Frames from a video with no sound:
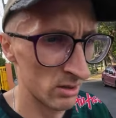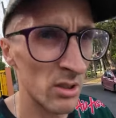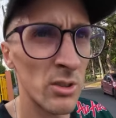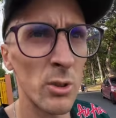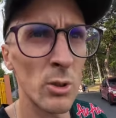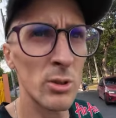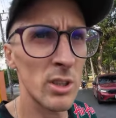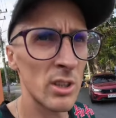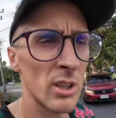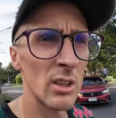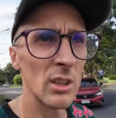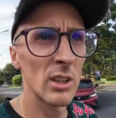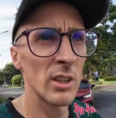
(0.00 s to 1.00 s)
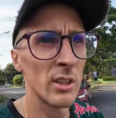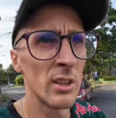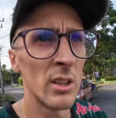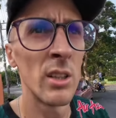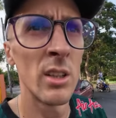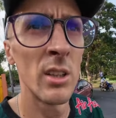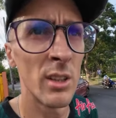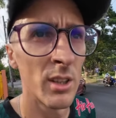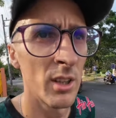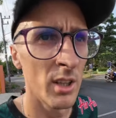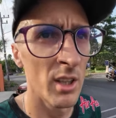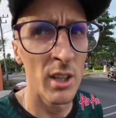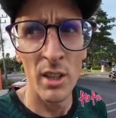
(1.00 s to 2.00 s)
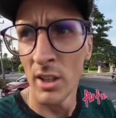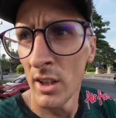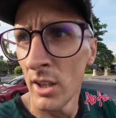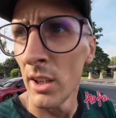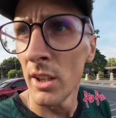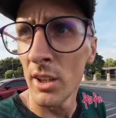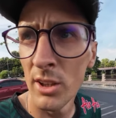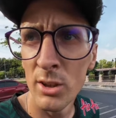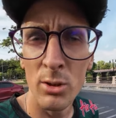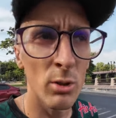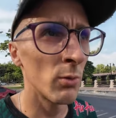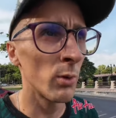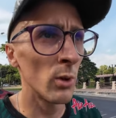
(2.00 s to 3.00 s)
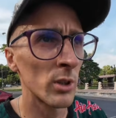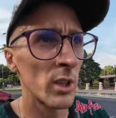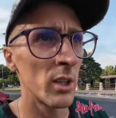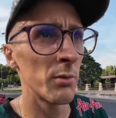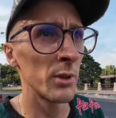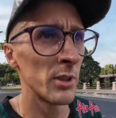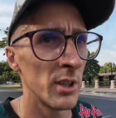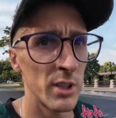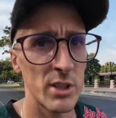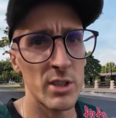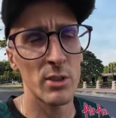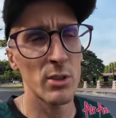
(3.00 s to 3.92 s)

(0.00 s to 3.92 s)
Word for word: not really into walking with these